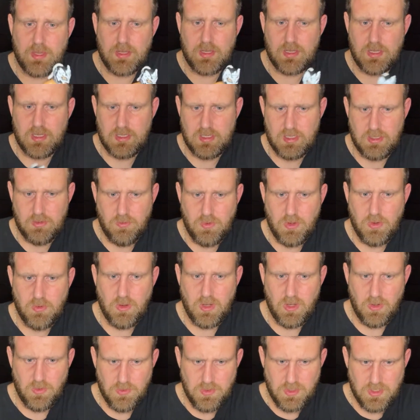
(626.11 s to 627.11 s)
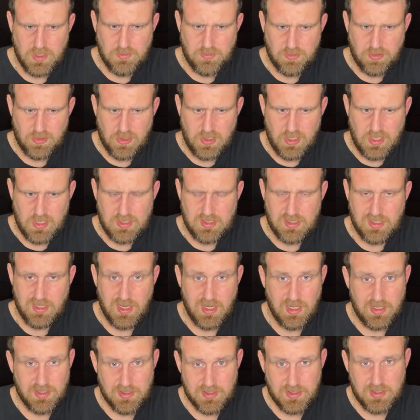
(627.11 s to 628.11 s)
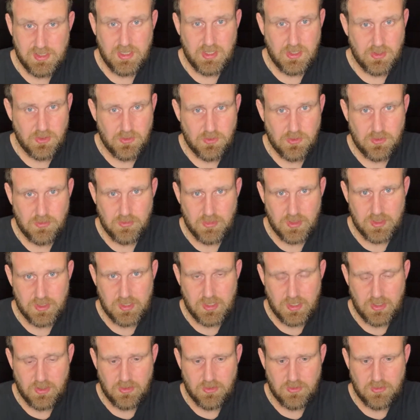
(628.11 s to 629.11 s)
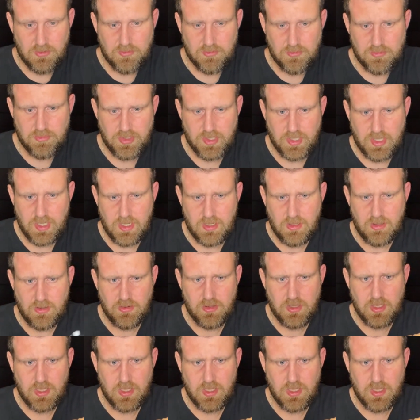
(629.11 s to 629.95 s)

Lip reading: And he will hold his price until Mattel bring out,